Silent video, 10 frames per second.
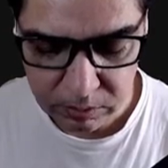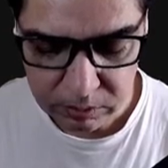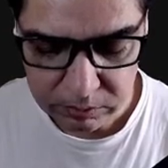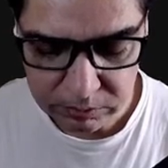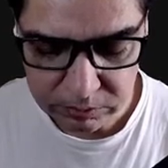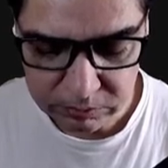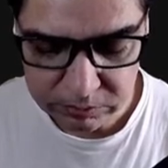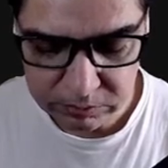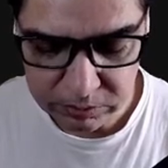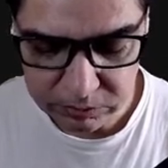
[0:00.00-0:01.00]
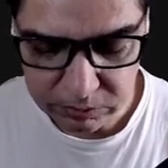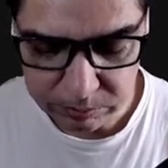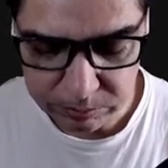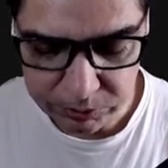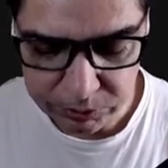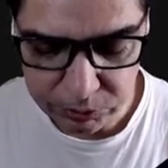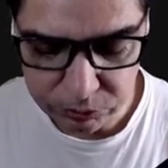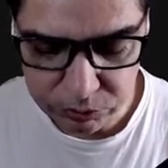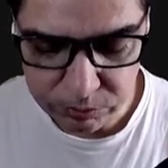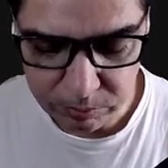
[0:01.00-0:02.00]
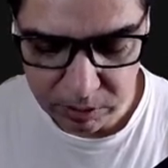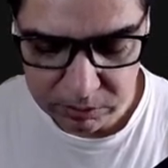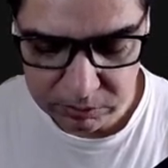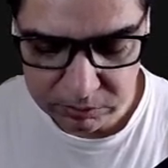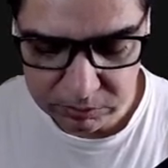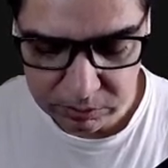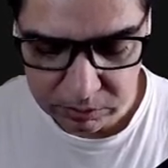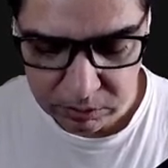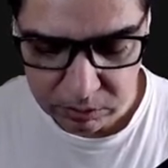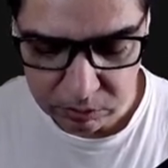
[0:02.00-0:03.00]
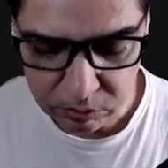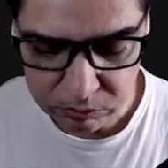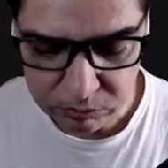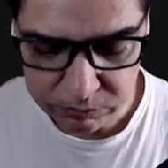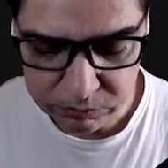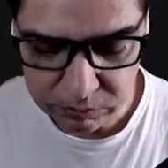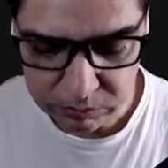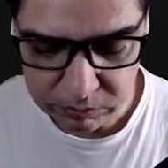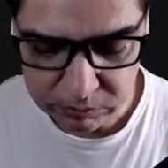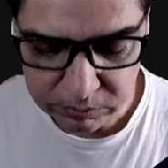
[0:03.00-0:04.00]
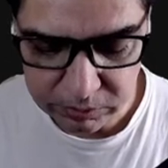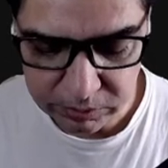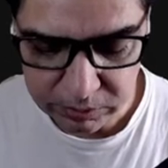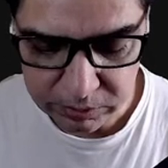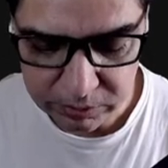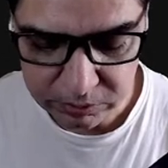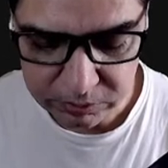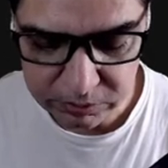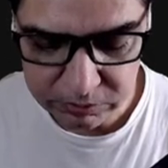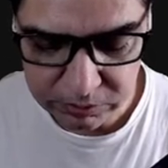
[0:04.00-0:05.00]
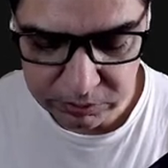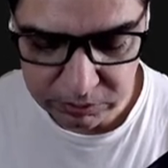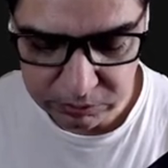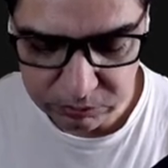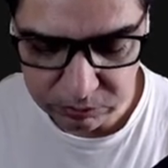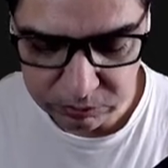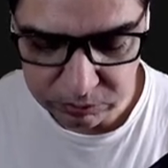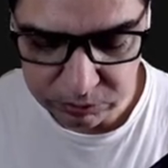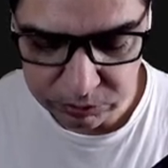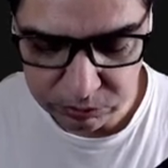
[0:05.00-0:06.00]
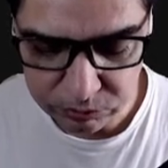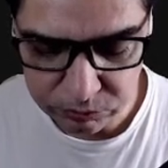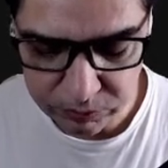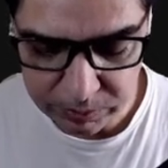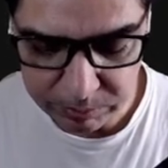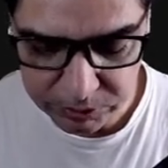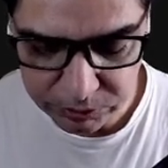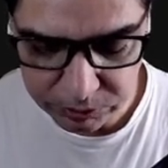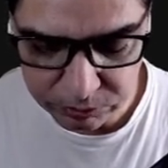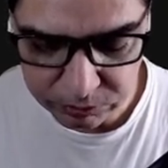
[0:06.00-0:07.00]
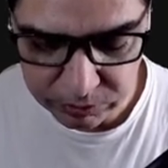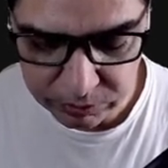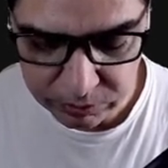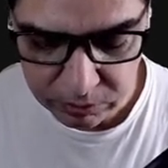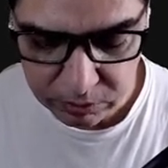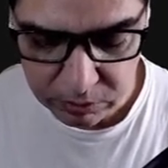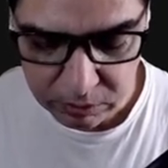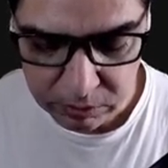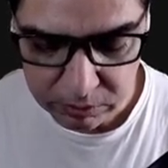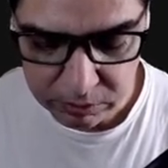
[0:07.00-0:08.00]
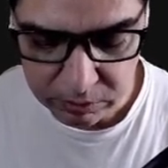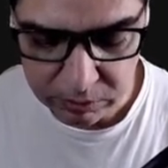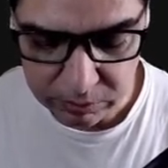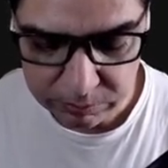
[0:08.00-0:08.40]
There is a reduced, marked loss of skin elasticity. So reduced, very much reduced skin turgor.